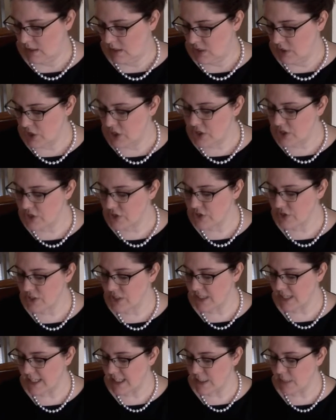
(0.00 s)
Judges are
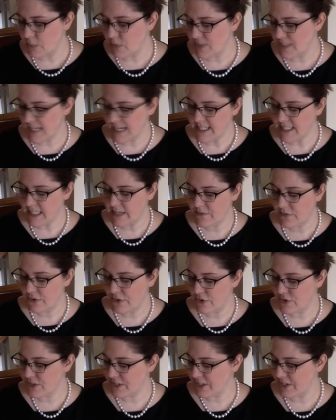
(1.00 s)
selected precisely for
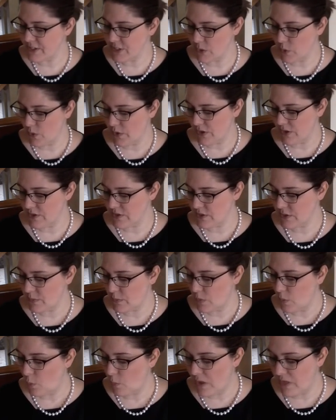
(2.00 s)
their skill as lawyers.
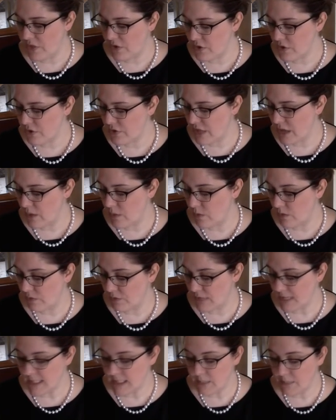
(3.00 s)
Whether they
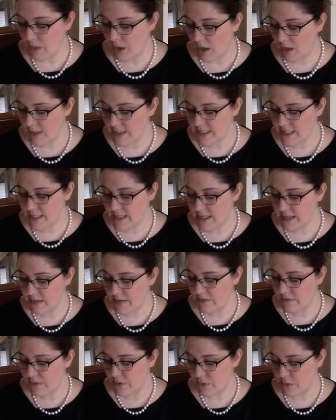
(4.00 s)
reflect the policy
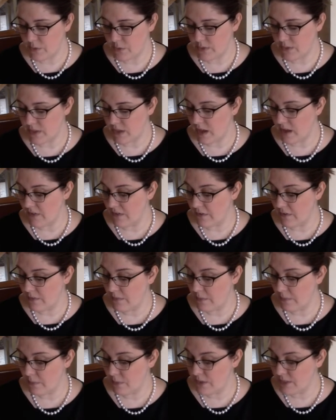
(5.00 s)
views of a
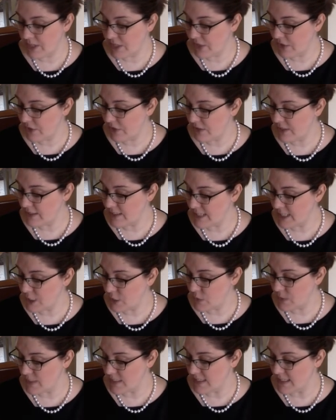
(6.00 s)
particular
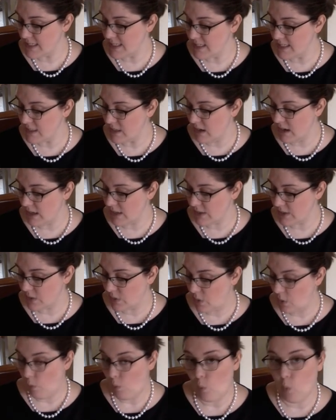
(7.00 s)
constituency is not,
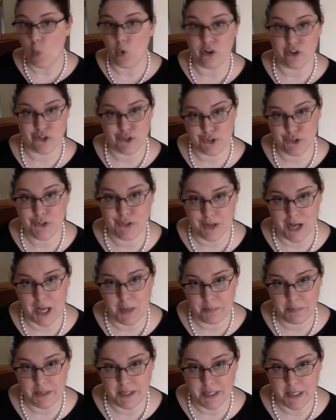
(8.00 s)
or should
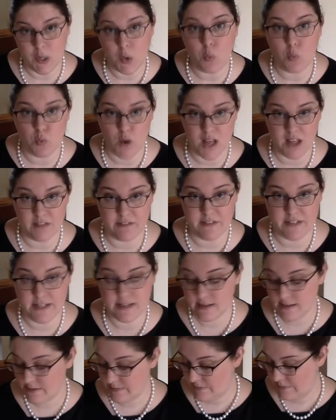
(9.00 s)
not be,
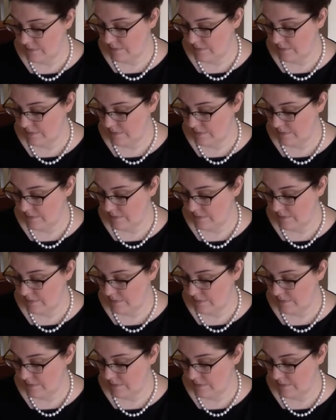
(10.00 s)
relevant.